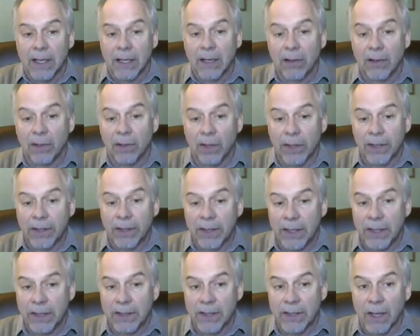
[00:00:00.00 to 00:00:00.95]
Now look at
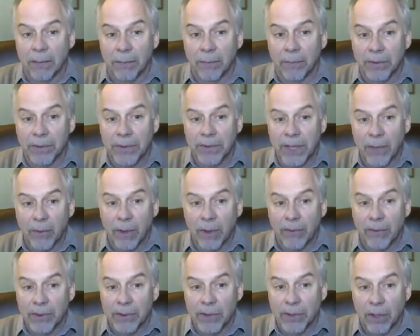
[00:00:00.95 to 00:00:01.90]
these numbers that
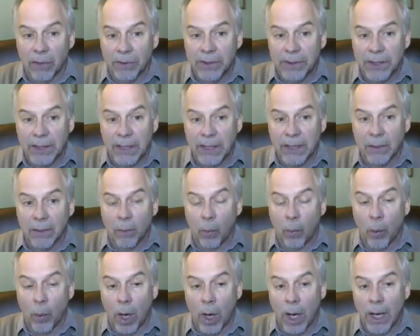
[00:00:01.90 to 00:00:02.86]
we resulted in.
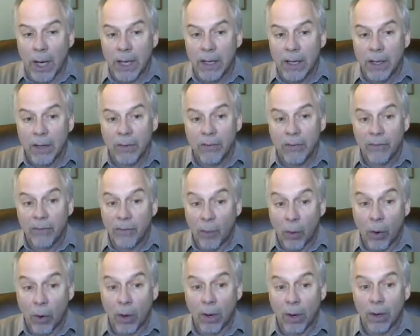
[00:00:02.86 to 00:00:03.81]
1,
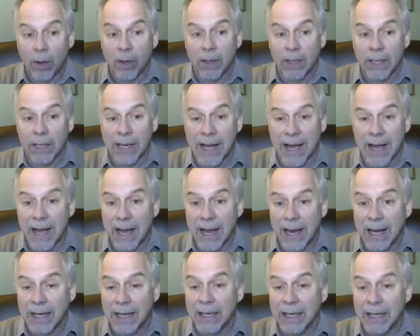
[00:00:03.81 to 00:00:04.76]
4,
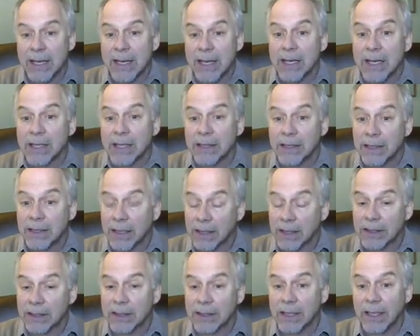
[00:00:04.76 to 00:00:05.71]
9,
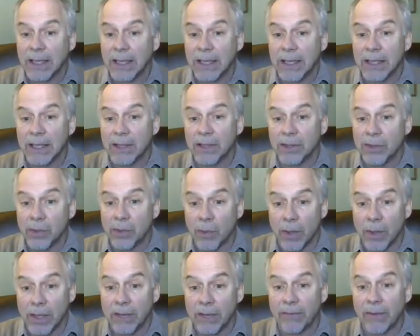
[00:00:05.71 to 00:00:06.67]
16,
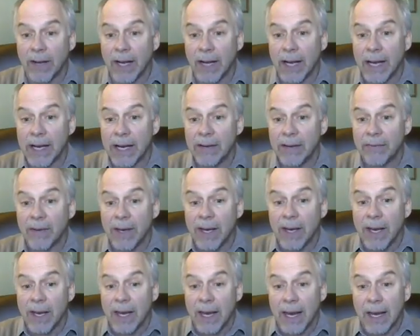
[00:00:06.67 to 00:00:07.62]
25,
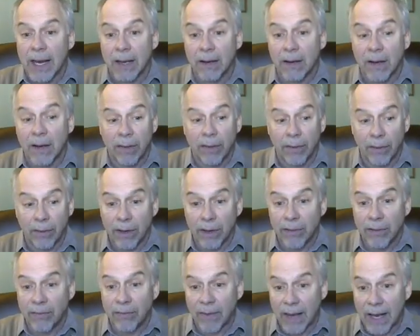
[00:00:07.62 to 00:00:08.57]
and
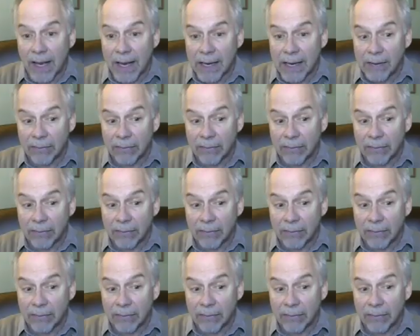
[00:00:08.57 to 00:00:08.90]
35.